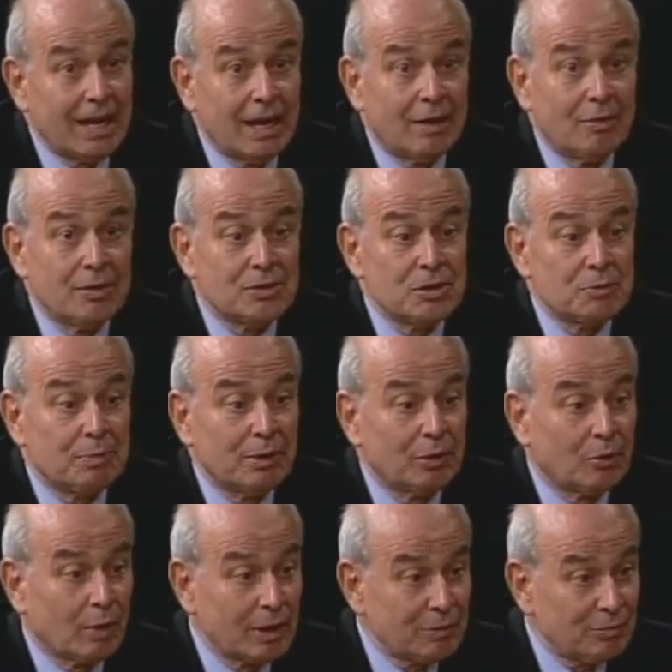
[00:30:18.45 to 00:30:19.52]
and this has been
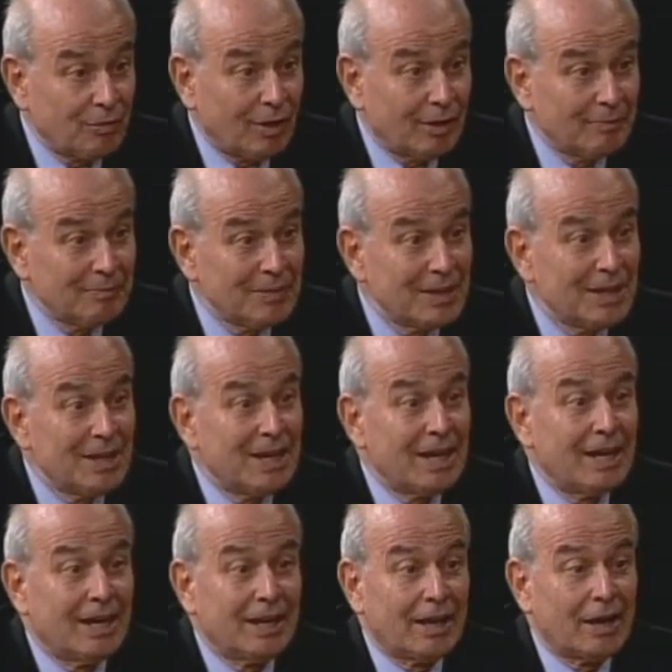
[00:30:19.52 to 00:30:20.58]
great fun,
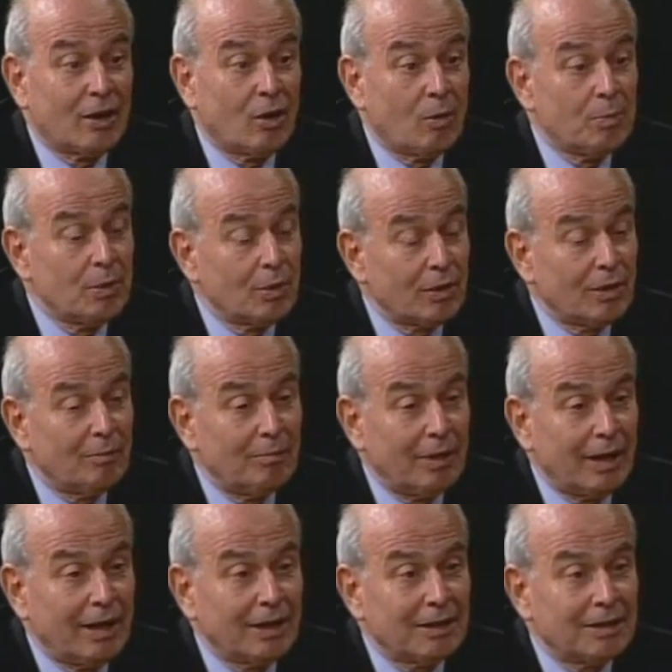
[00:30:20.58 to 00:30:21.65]
and I hope you'll come
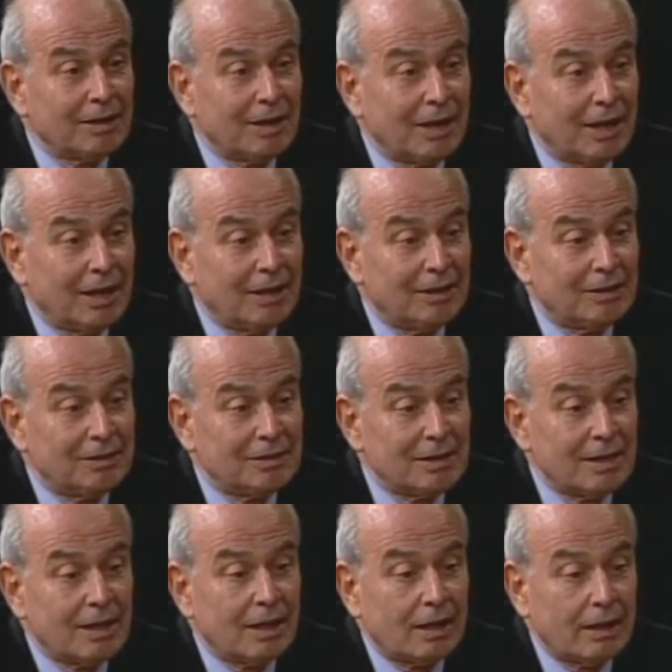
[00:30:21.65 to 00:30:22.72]
back and
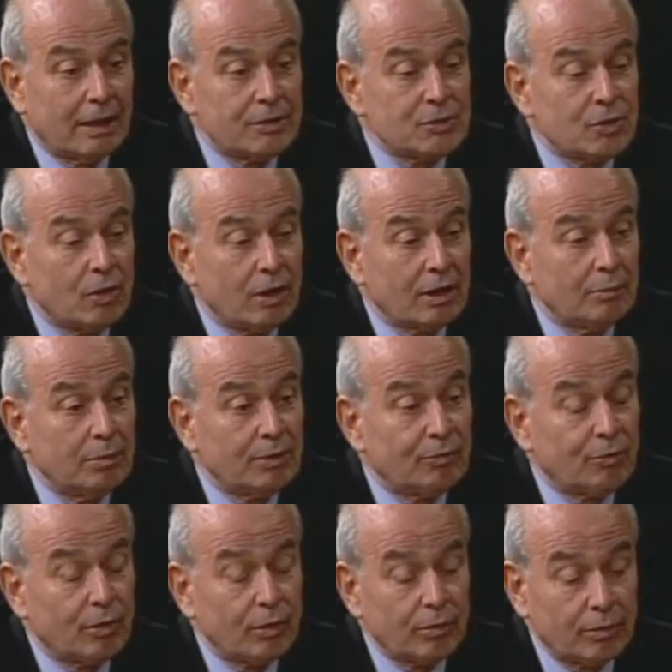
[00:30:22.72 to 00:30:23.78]
let's talk a bit
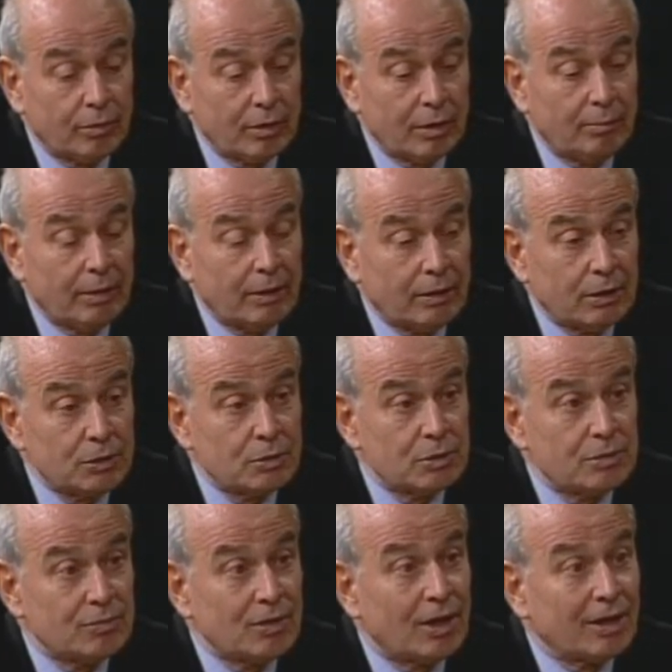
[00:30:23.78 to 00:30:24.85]
further about
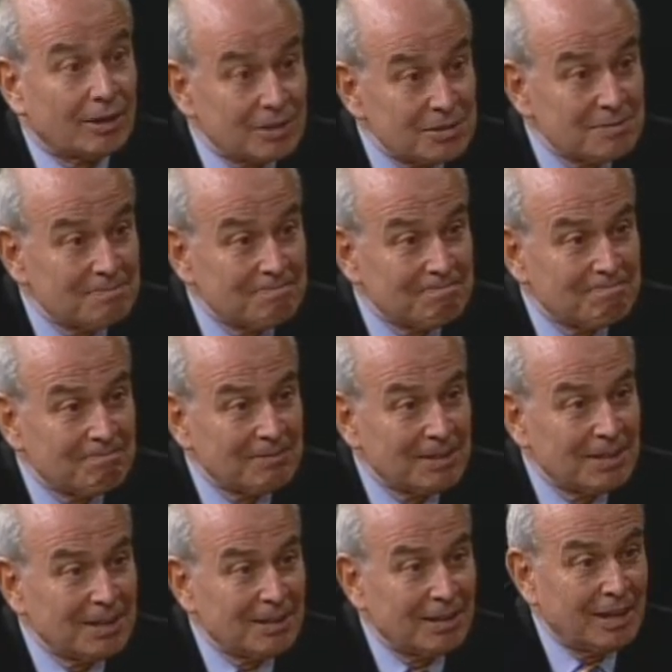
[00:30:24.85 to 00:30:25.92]
issues of science. Thank
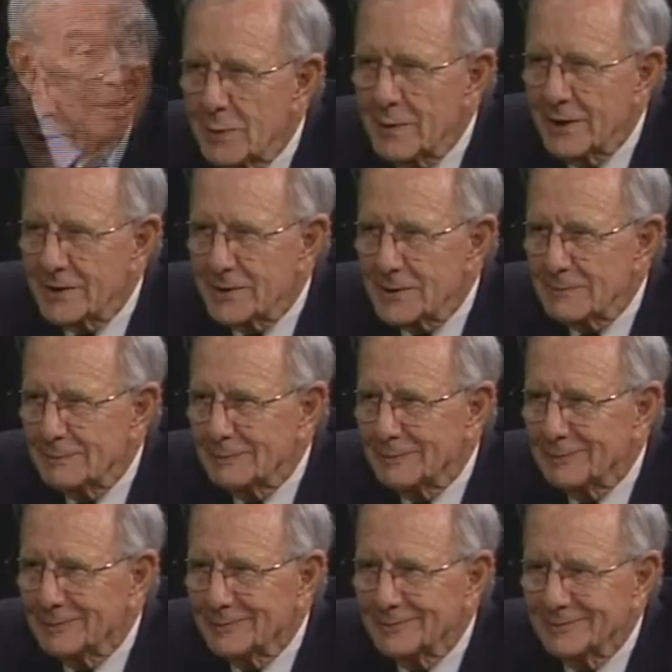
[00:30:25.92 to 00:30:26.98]
you so much. Thank you very
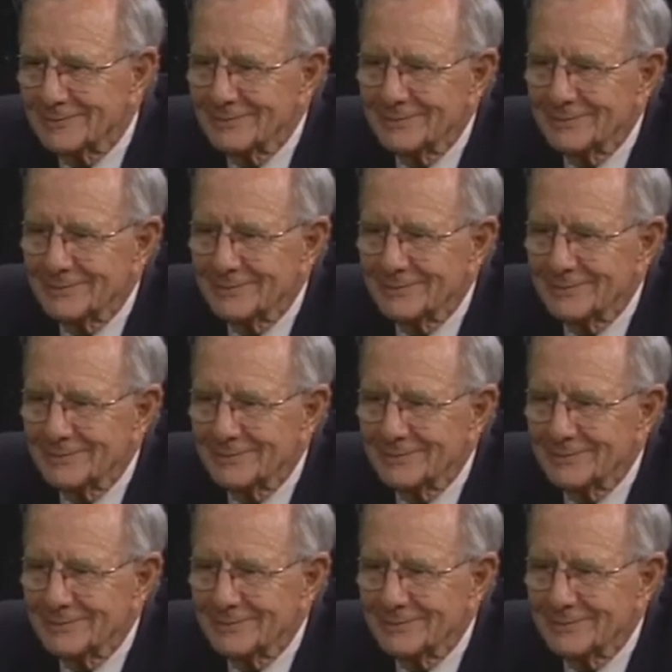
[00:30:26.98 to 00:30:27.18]
much.